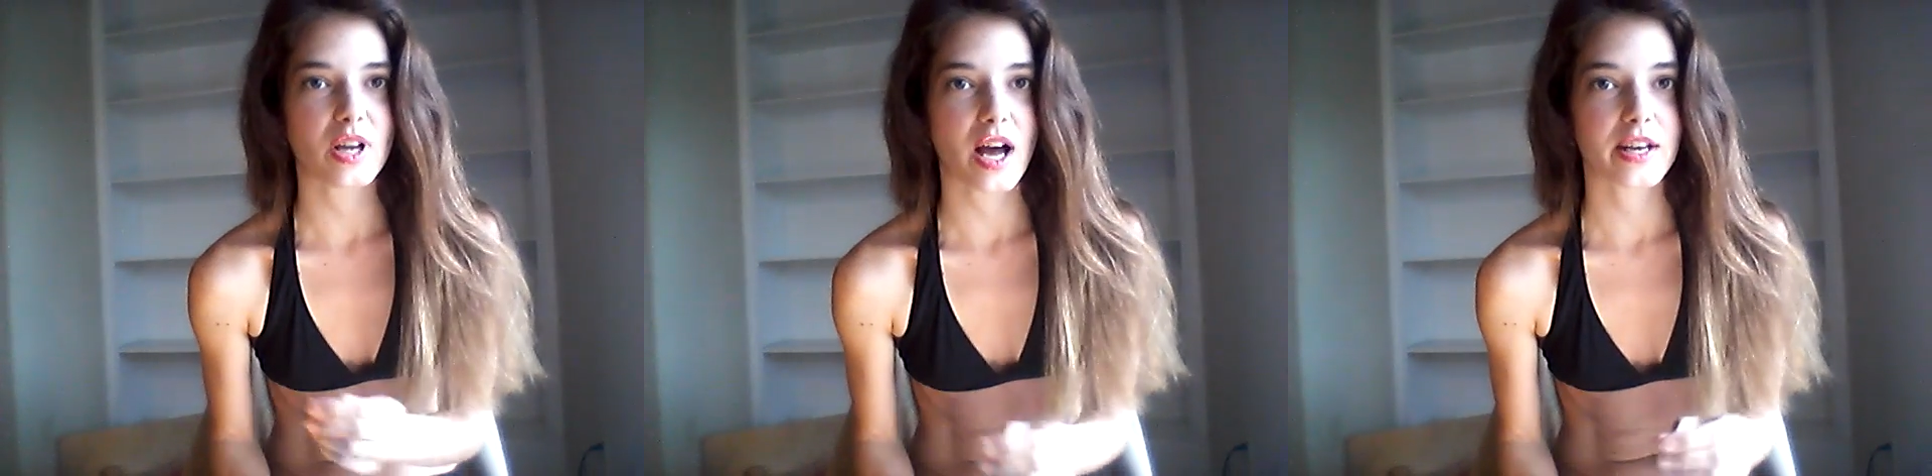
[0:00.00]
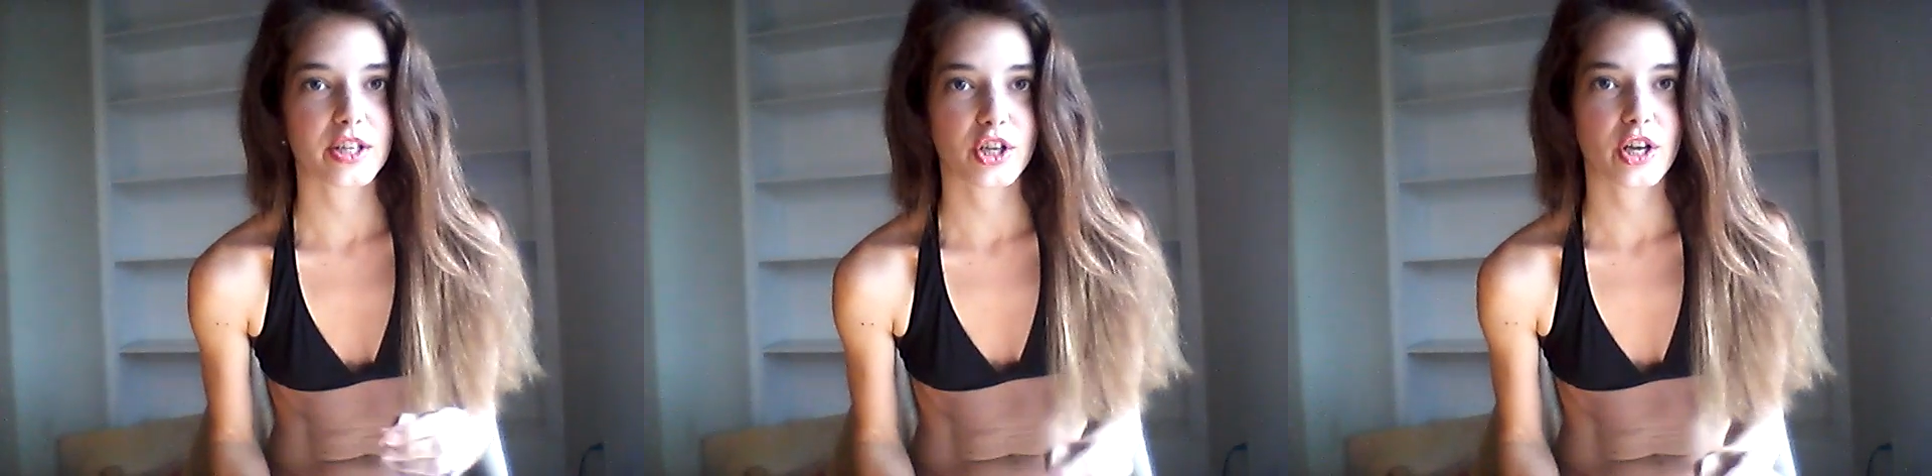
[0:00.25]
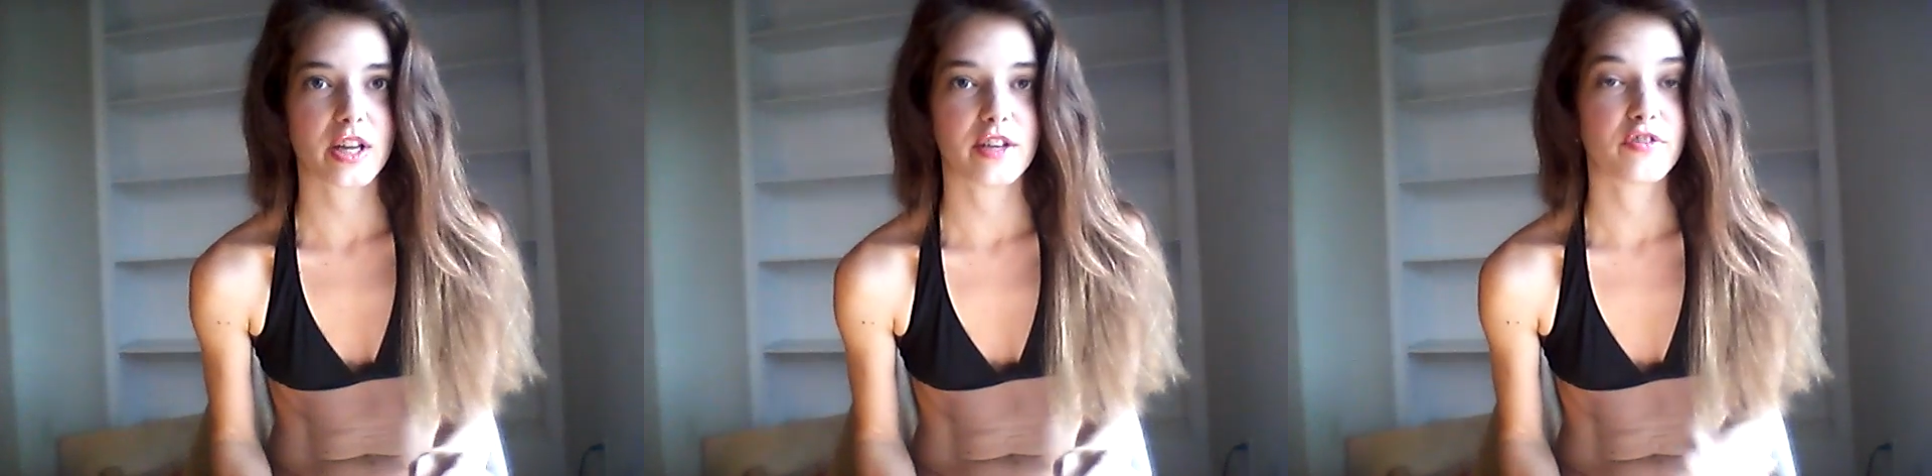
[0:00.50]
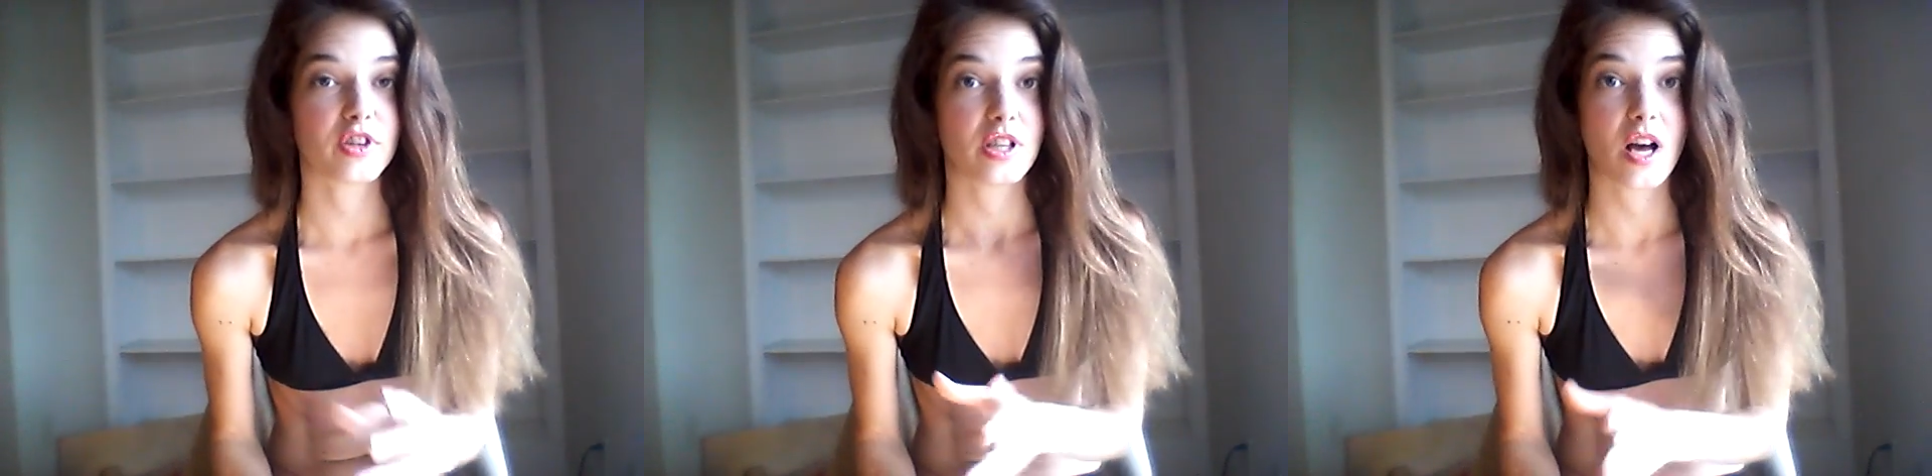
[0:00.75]
not good
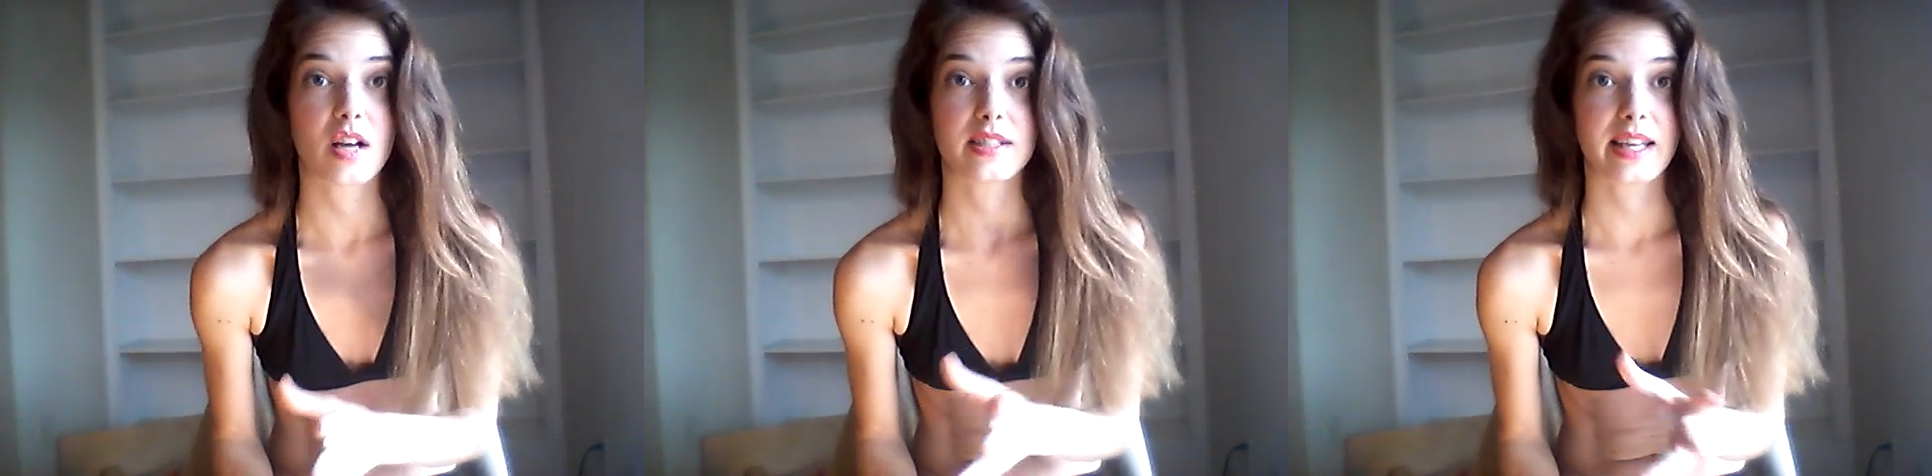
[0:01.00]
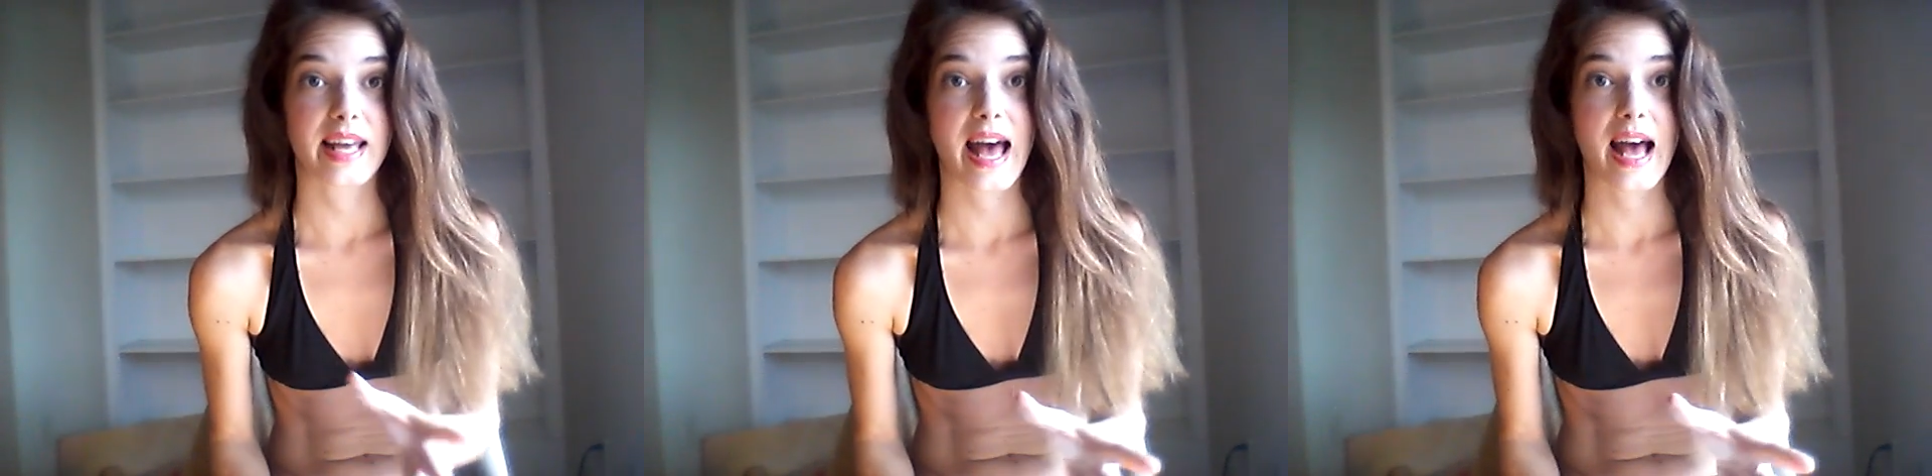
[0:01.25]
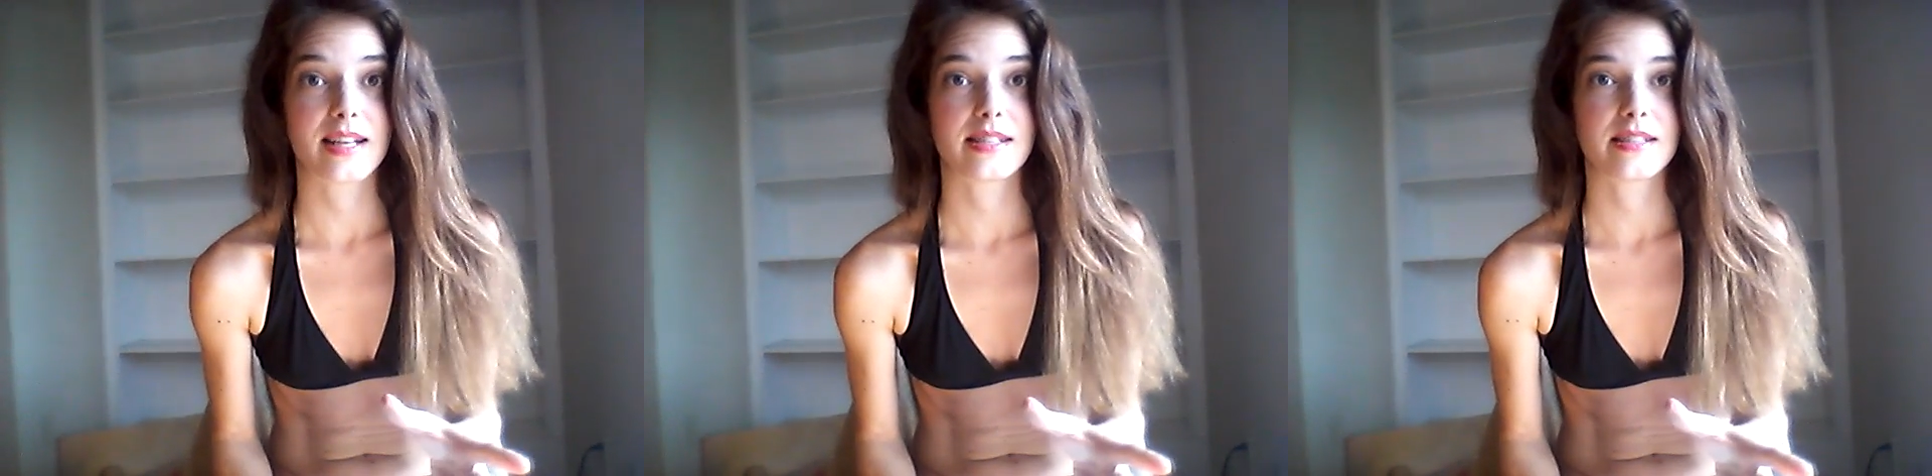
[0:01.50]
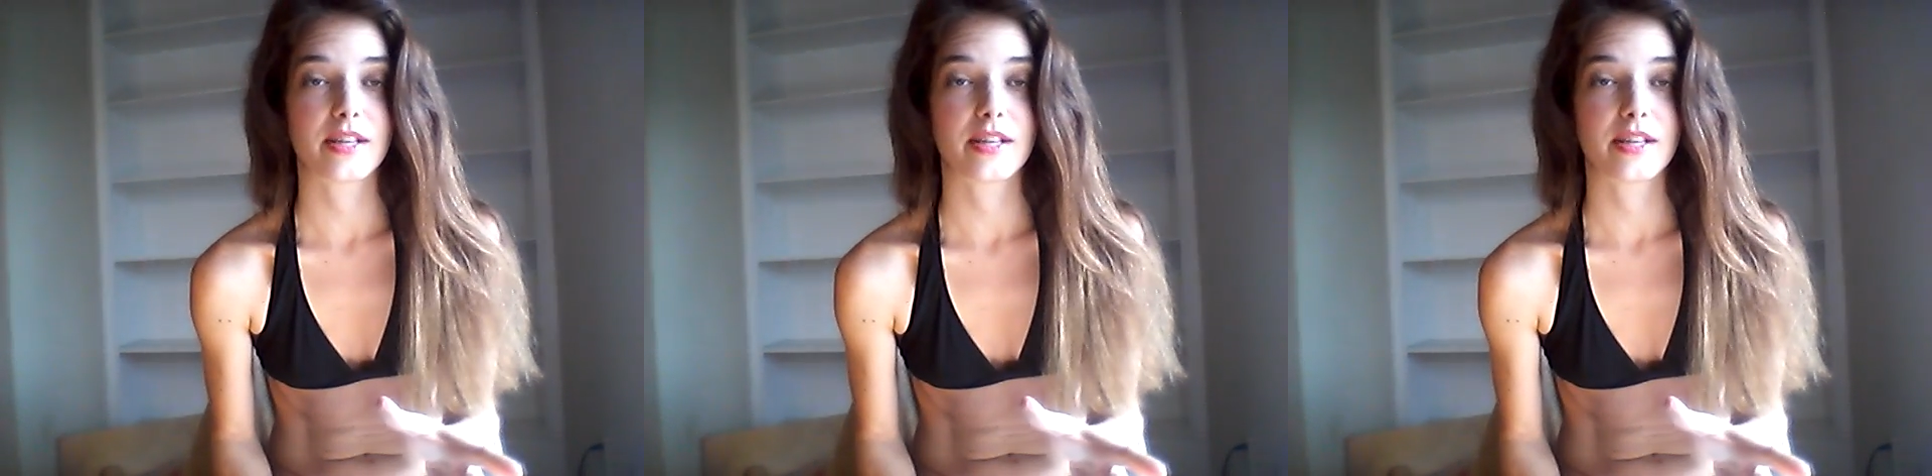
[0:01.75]
for dogs and cats.